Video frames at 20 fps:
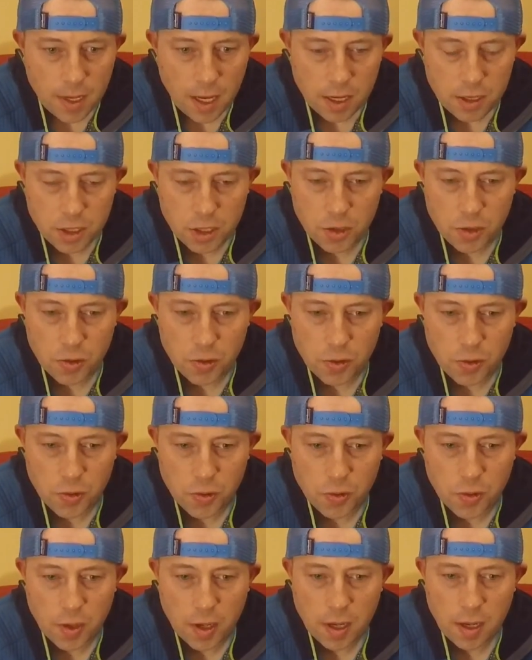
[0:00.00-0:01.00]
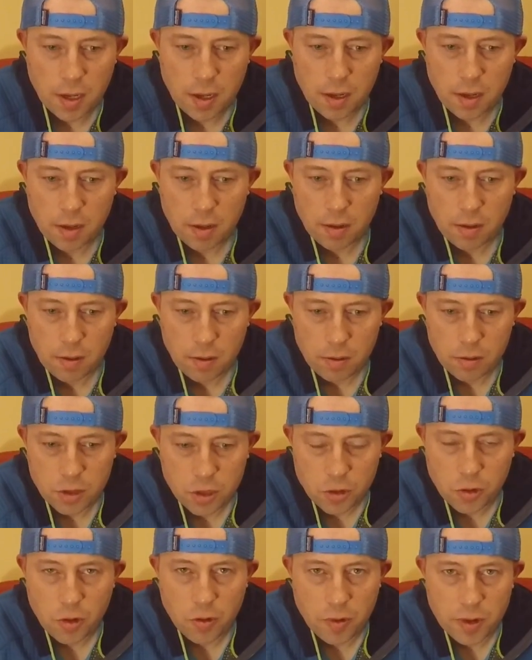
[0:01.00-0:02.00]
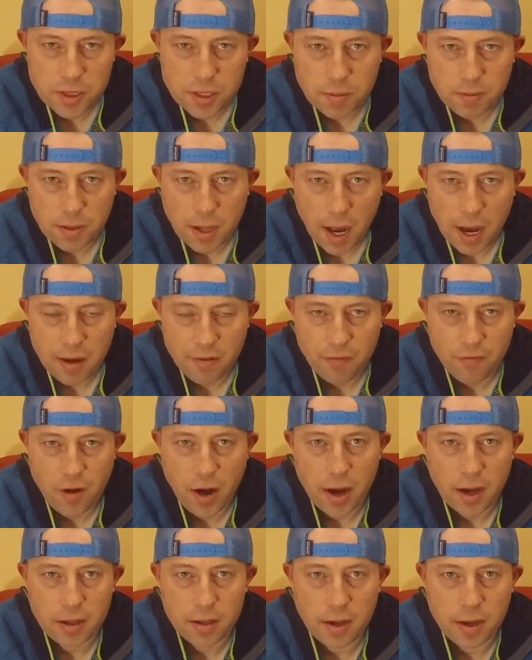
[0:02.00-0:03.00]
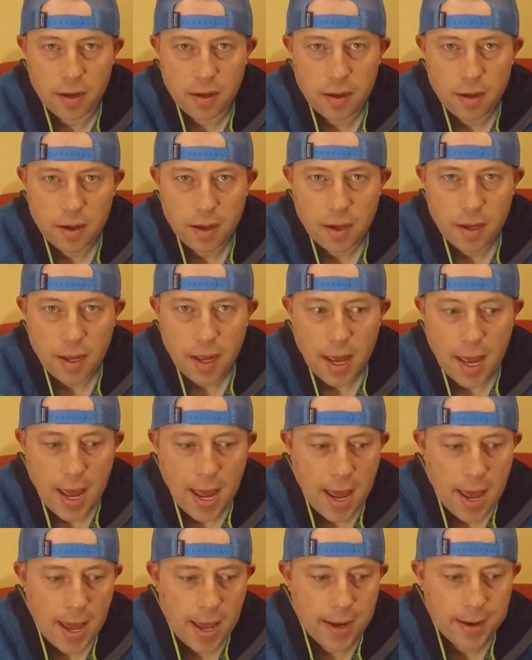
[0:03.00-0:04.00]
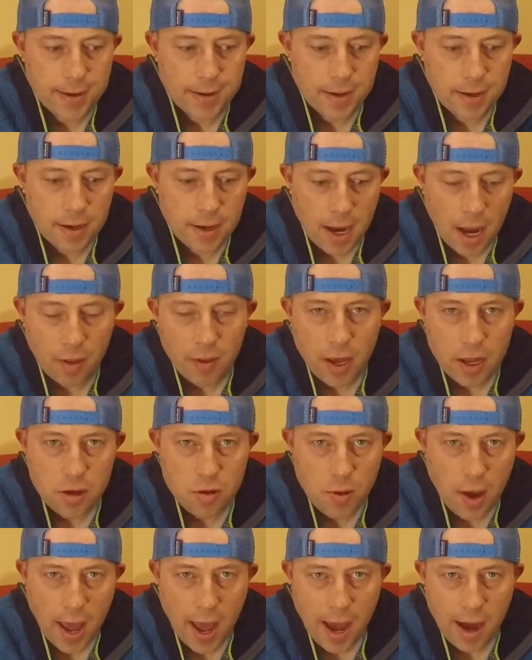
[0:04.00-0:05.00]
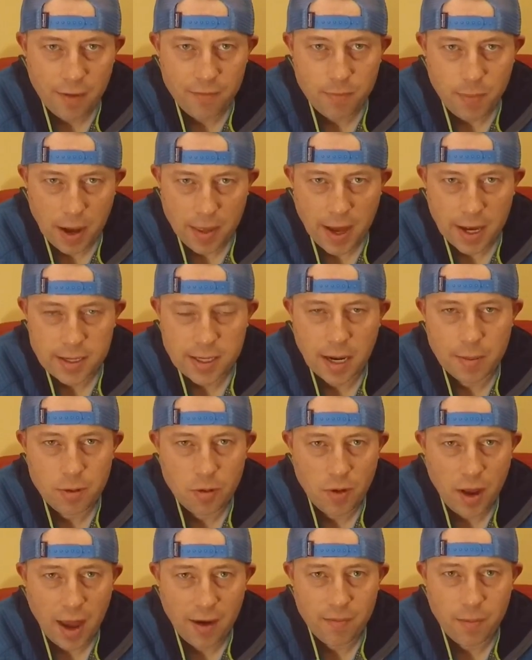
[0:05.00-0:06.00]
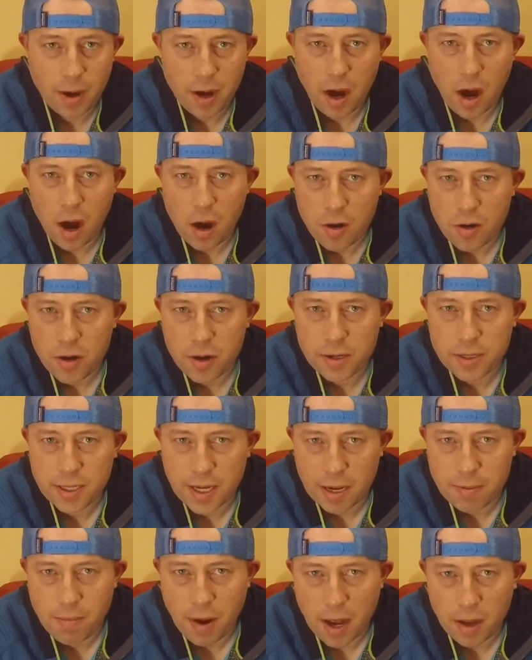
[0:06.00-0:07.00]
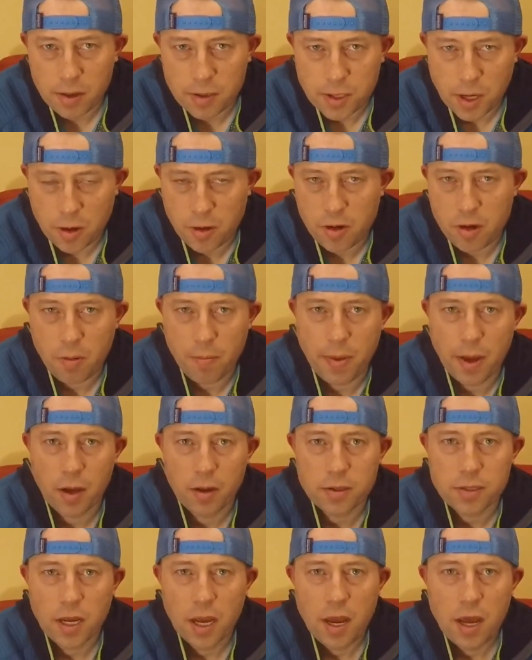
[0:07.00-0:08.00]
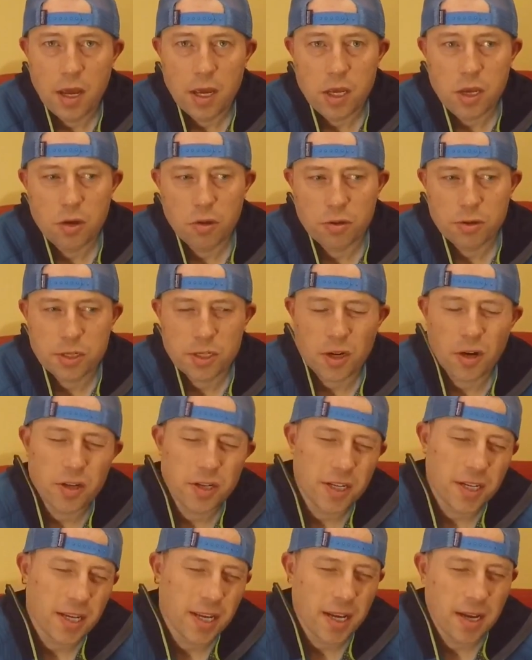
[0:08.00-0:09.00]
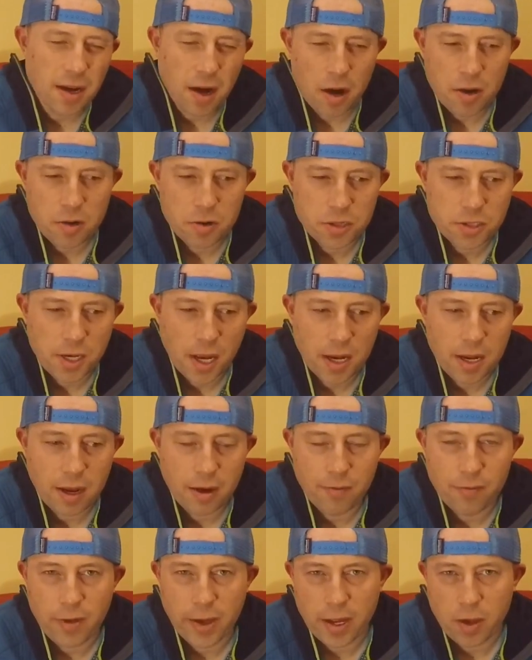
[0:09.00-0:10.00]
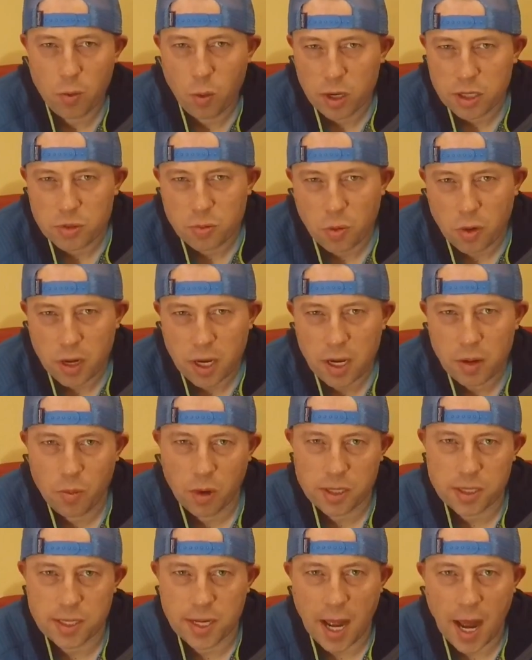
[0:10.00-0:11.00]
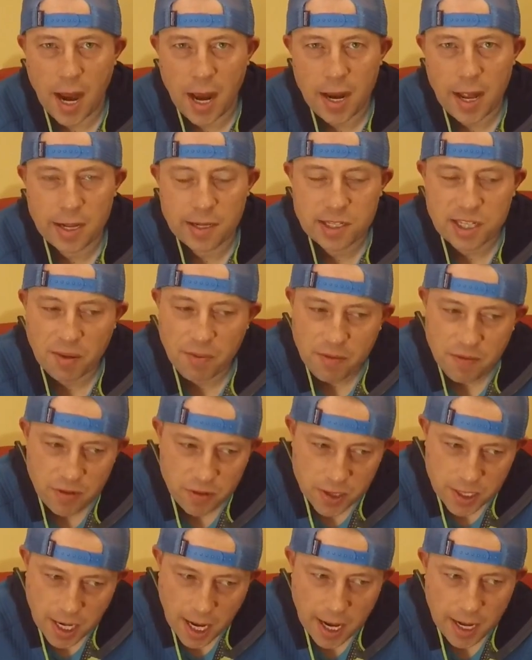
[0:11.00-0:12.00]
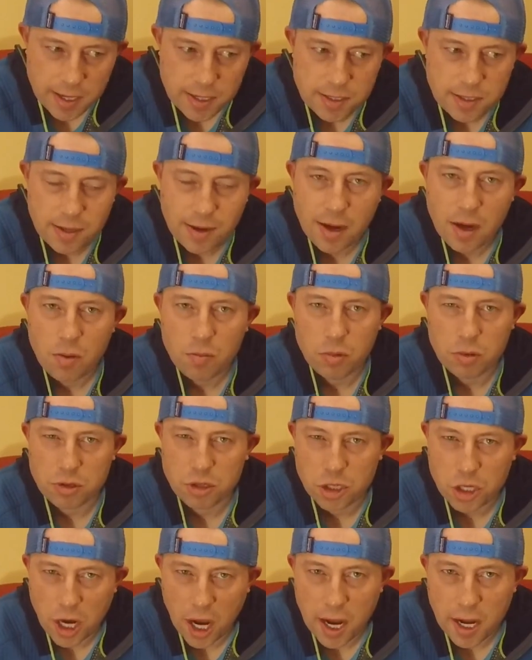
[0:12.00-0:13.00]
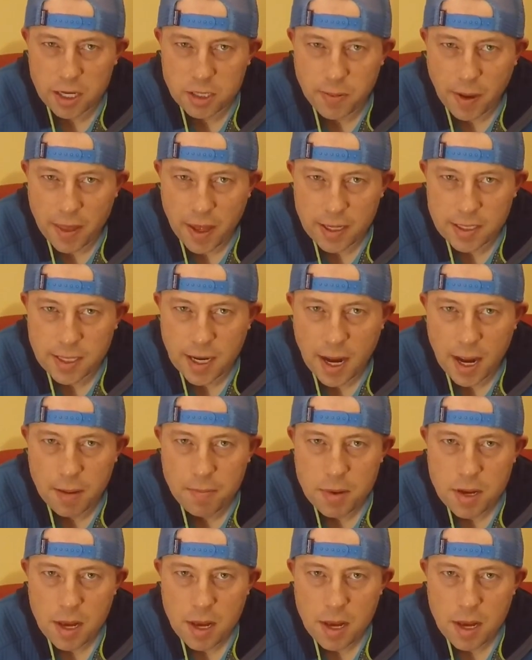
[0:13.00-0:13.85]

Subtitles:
to do your resupply in Franklin. And now that by that time you would have about 110 miles under your belt, you'll start to get an understanding of like what's working, what's not, and some of your tastes will change by that time.